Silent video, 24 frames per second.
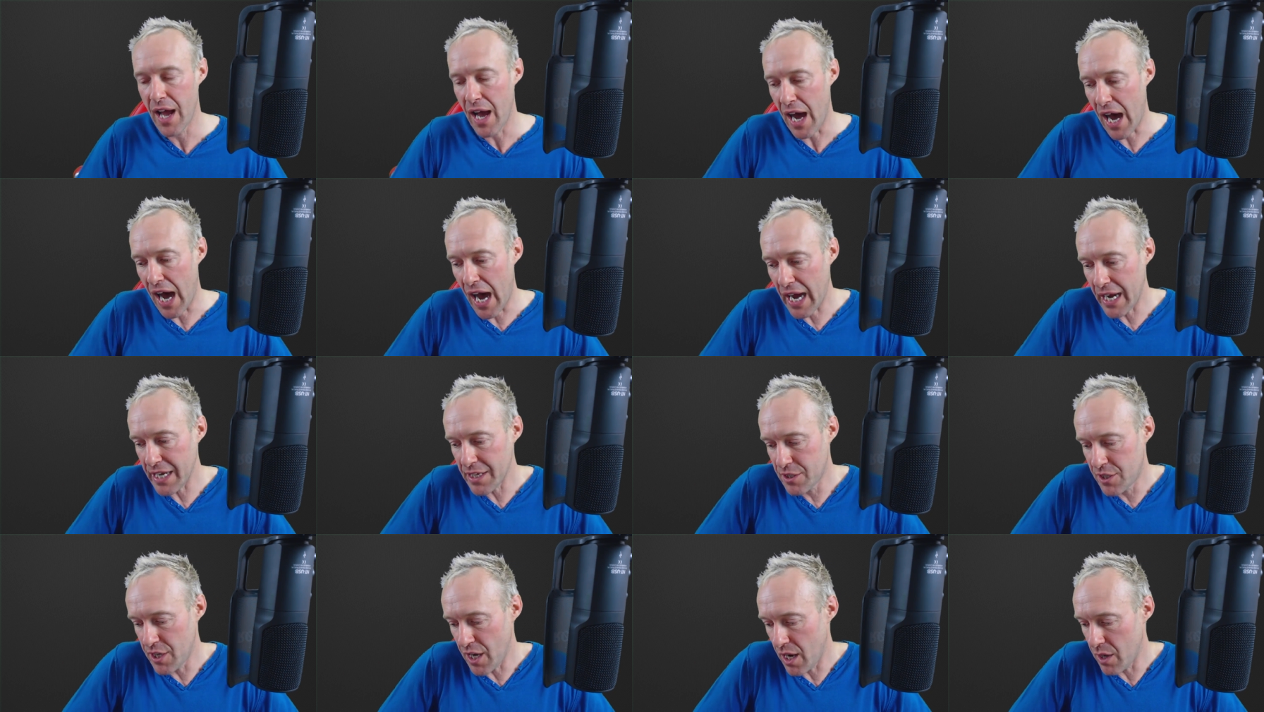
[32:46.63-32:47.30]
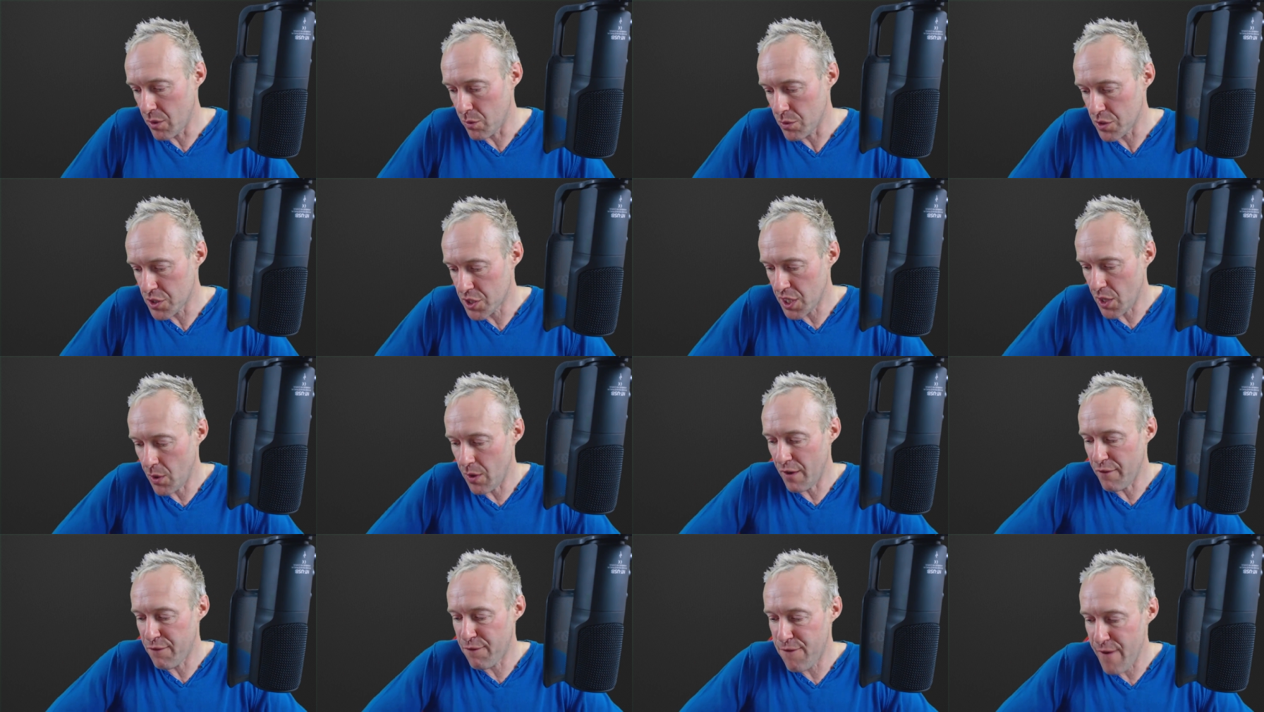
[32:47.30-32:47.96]
I don't. So
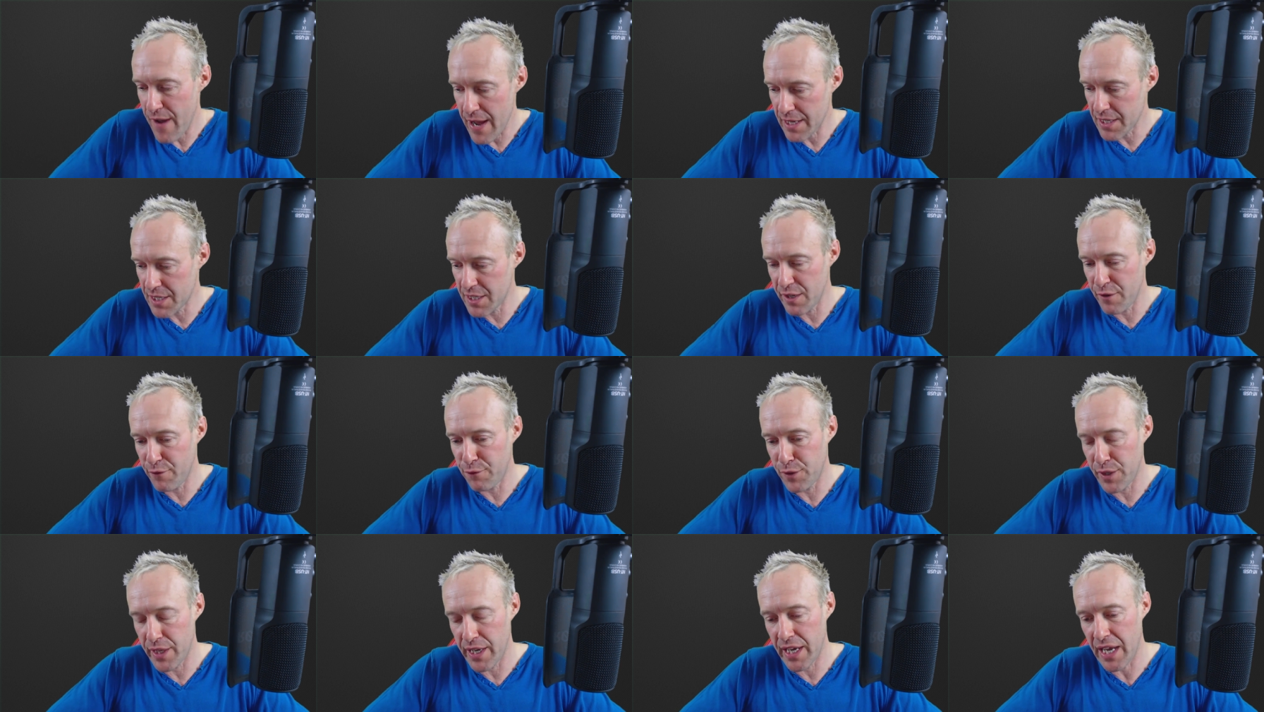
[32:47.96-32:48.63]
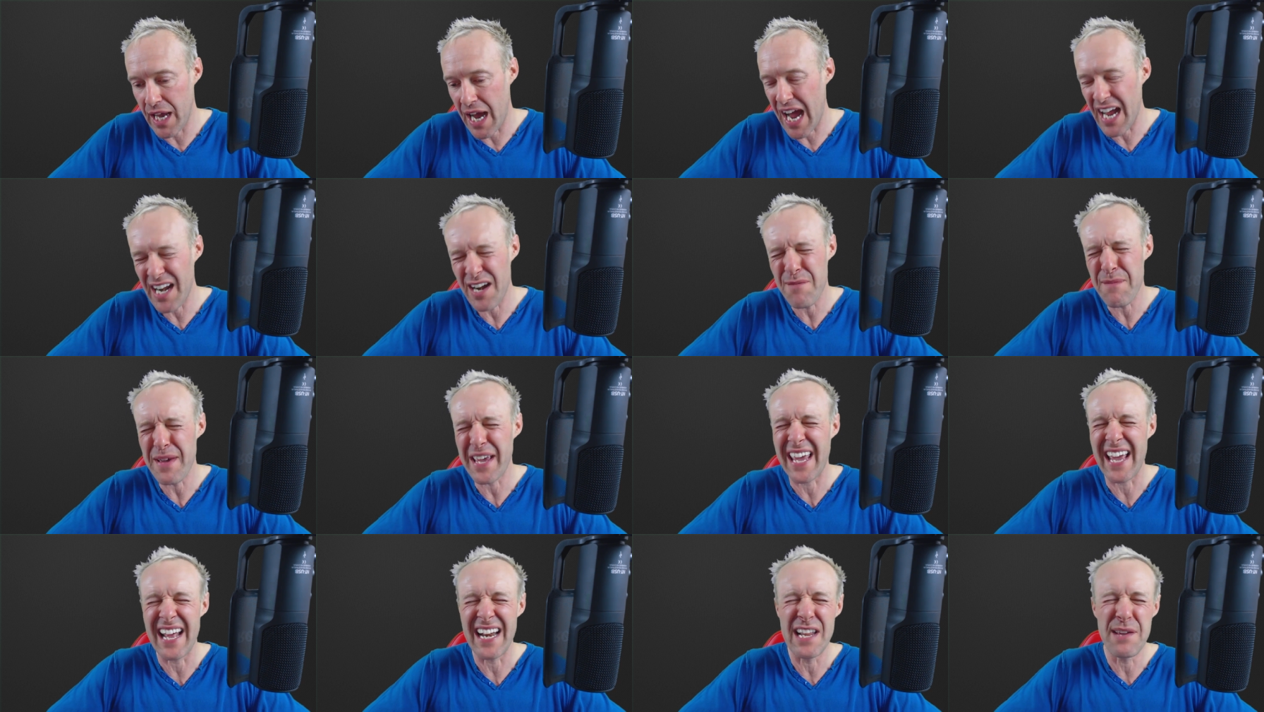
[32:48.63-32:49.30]
effectively, I don't
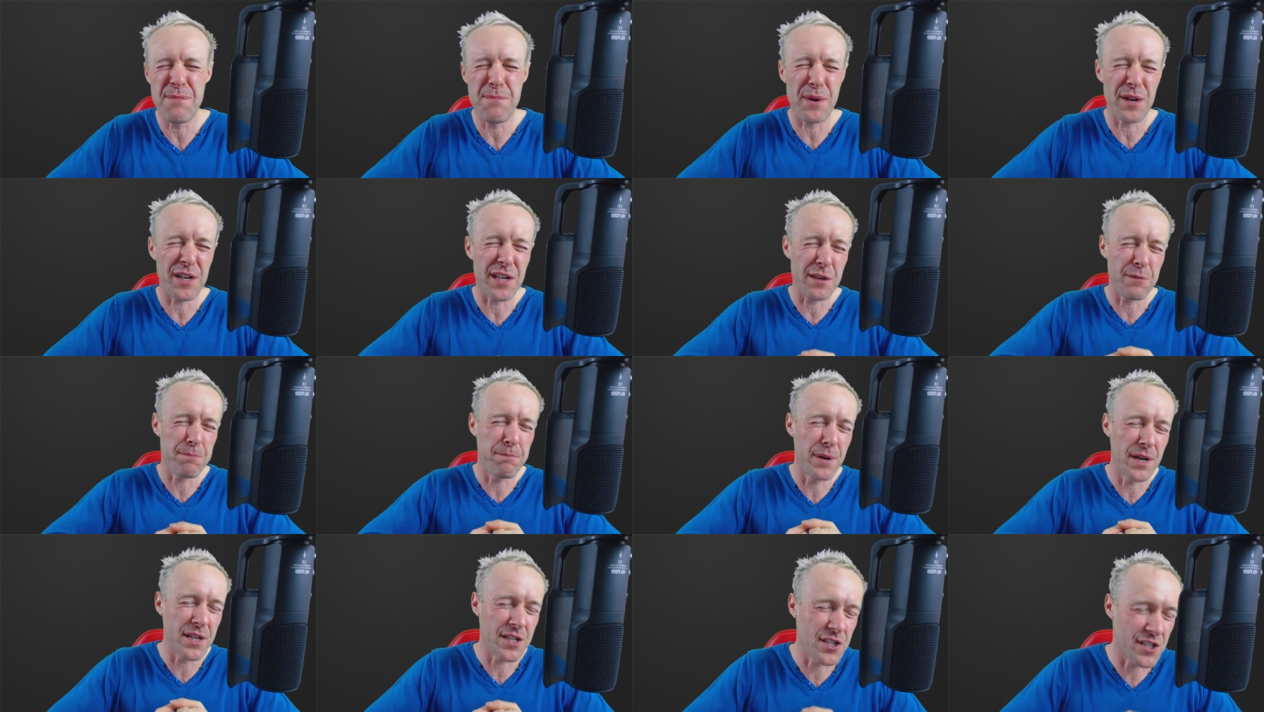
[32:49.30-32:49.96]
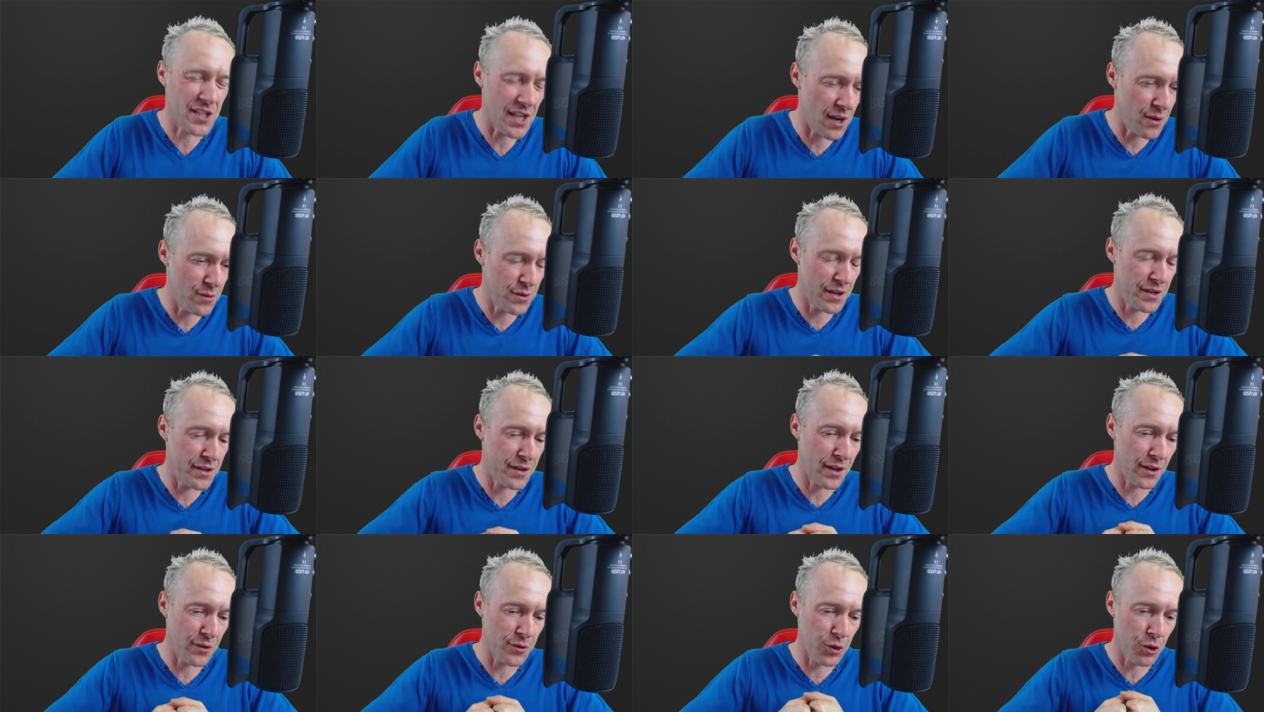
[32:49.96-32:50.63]
make anybody persona
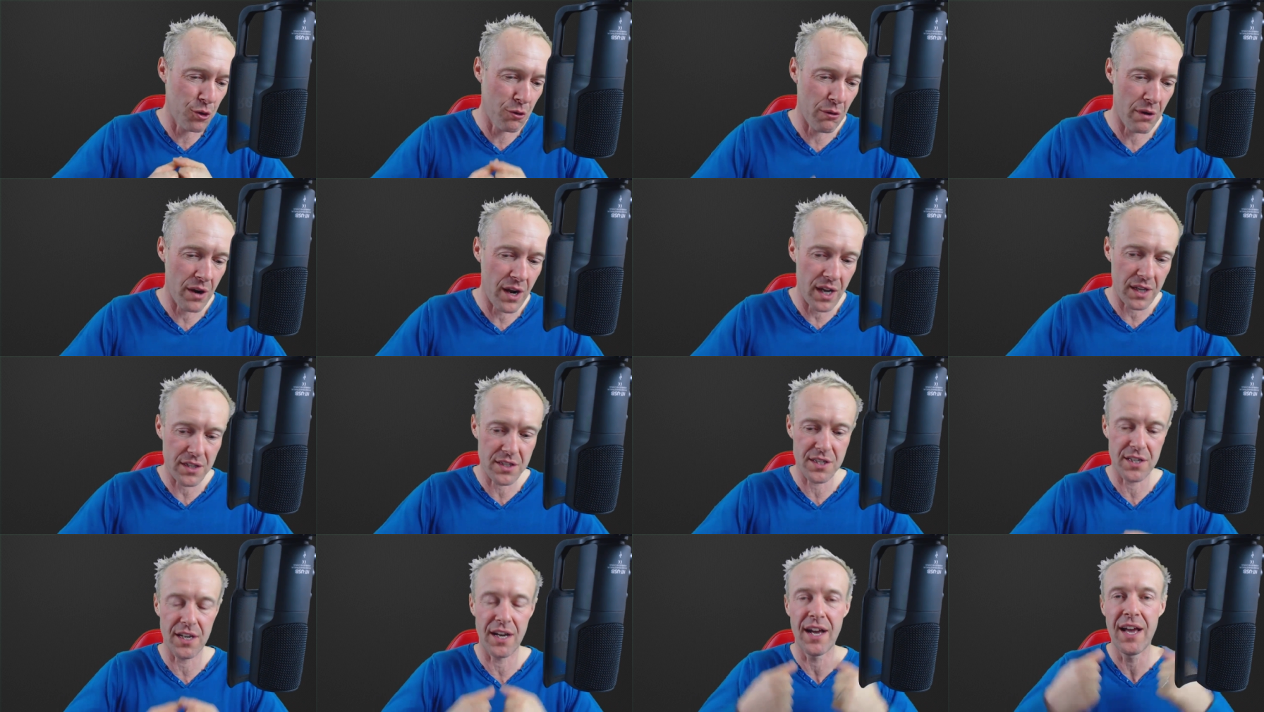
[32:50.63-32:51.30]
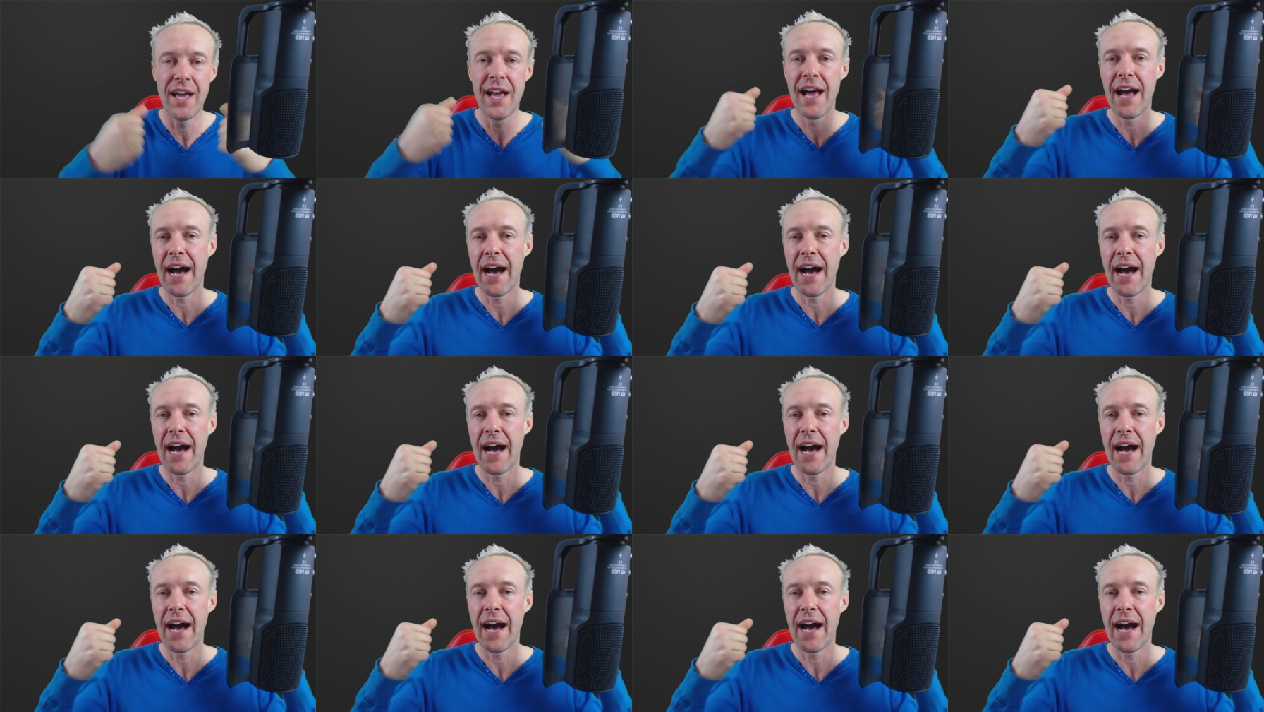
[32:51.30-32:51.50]
non grata,